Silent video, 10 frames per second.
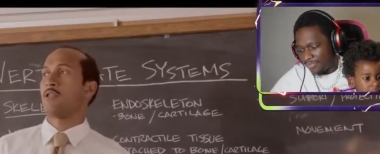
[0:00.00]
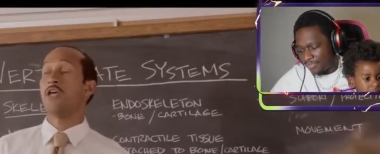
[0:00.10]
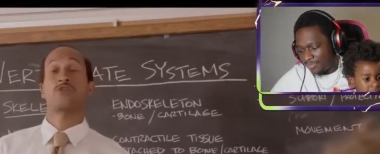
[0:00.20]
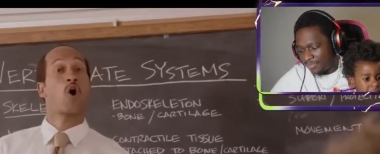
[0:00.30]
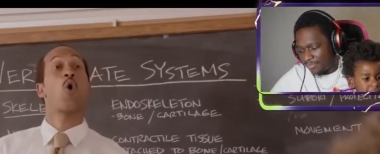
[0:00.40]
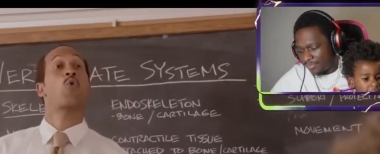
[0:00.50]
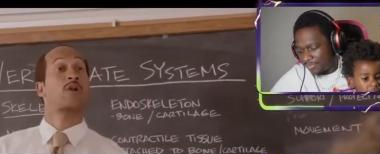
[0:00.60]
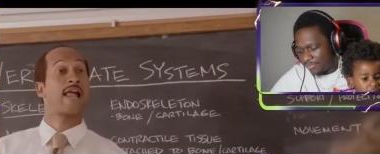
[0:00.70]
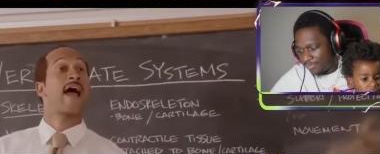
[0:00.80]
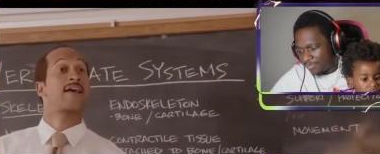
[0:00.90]
Speaker 1: This whole
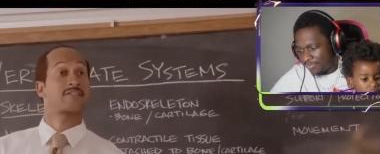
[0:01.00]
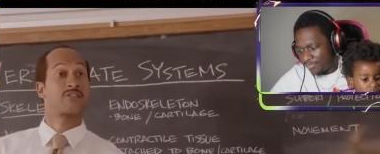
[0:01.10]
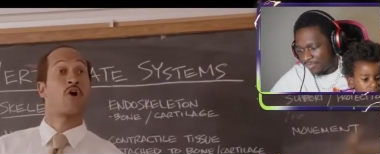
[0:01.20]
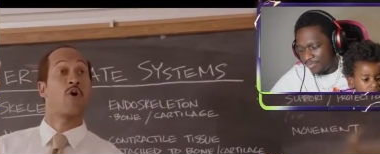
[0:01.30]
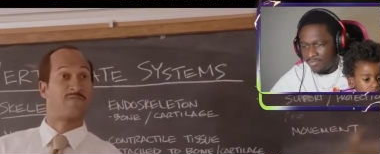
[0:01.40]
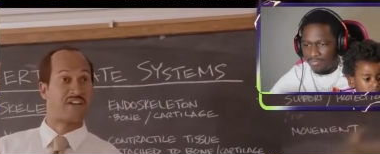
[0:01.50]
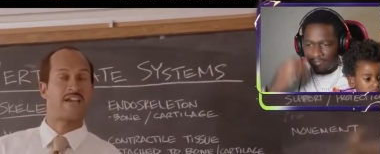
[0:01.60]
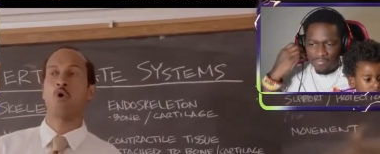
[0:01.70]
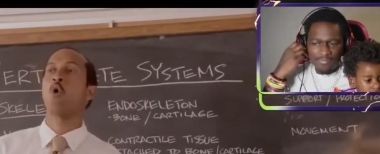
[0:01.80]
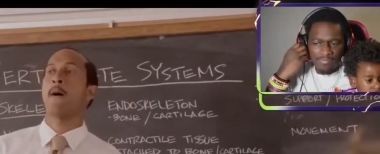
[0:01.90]
class is gonna
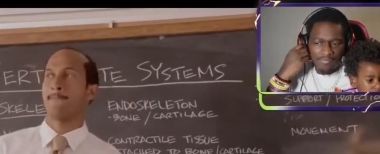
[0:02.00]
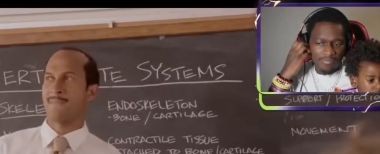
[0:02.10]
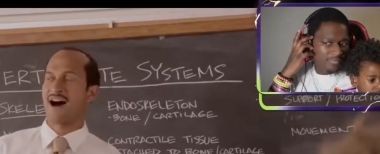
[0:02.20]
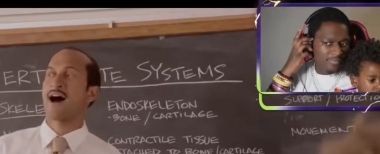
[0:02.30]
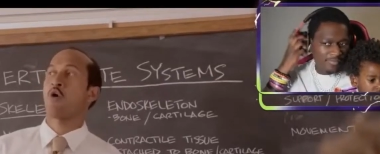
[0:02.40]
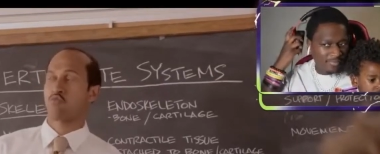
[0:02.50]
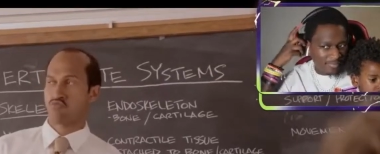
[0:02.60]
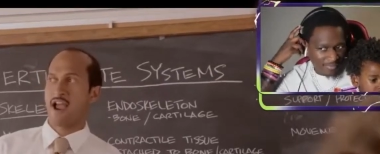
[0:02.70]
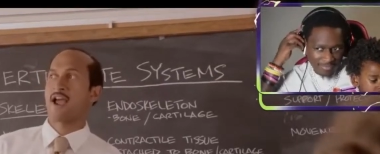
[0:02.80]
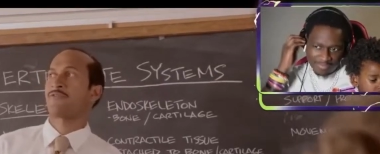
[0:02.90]
feel my
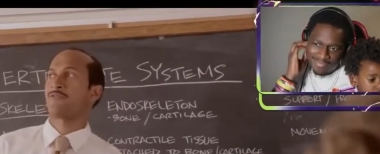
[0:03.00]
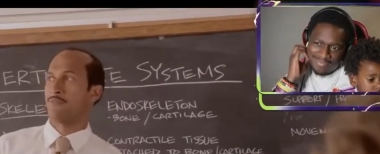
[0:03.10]
wrath.